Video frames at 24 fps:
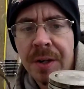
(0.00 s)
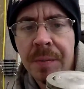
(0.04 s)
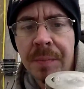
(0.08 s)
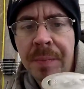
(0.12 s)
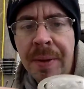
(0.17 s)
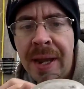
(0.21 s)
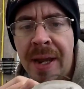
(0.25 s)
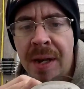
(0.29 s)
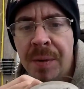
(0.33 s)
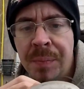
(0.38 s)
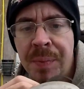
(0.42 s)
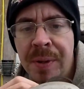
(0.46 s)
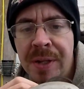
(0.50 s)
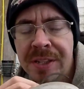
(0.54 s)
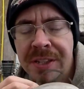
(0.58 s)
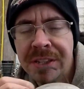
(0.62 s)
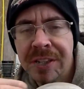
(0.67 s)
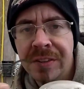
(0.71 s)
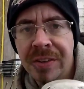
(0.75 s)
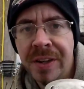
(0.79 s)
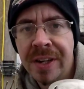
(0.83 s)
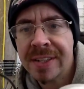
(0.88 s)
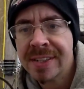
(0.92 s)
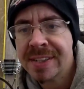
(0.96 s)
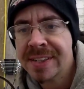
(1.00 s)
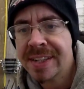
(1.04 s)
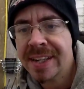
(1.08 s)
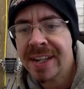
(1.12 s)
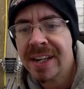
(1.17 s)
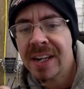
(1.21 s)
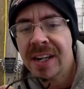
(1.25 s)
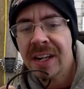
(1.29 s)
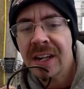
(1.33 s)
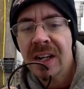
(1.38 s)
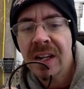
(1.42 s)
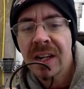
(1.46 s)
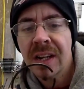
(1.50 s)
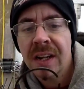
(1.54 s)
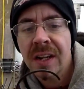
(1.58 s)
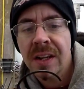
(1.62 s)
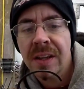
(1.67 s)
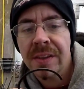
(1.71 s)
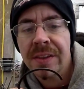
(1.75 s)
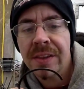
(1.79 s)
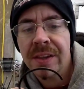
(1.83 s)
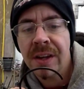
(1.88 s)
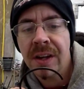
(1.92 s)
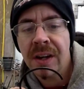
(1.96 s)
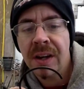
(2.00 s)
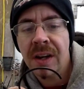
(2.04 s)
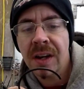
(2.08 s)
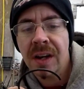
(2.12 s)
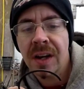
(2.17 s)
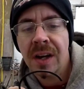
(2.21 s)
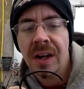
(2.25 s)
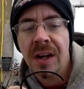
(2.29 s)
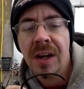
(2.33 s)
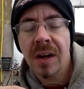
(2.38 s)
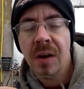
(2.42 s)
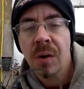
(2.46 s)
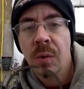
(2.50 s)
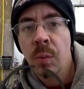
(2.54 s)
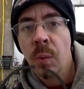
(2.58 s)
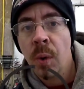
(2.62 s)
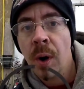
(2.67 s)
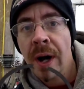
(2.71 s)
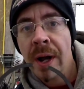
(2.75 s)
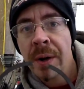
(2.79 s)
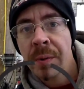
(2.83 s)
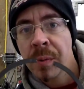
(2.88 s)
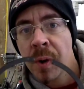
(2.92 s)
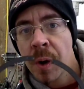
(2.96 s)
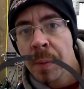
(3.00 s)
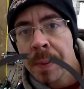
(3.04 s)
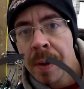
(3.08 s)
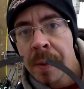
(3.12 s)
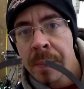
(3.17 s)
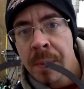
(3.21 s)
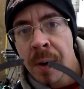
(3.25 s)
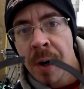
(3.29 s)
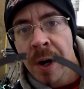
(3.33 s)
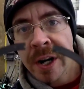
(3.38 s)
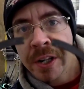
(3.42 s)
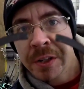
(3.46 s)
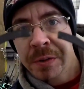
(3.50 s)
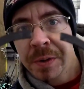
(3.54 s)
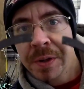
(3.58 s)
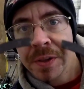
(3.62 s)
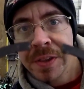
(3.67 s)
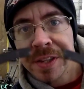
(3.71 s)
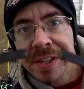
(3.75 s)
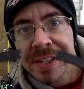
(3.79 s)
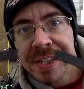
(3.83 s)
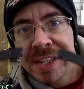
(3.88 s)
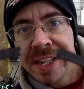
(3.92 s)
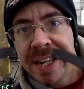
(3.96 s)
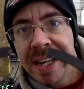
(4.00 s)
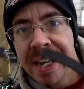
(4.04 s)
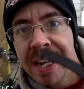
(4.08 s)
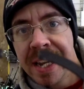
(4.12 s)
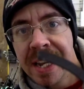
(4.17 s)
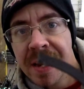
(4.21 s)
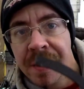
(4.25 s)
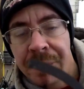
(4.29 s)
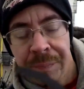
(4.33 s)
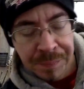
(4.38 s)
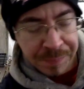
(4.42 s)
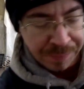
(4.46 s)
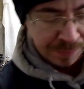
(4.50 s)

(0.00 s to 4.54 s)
main piston rings here. The one will be marked with a T.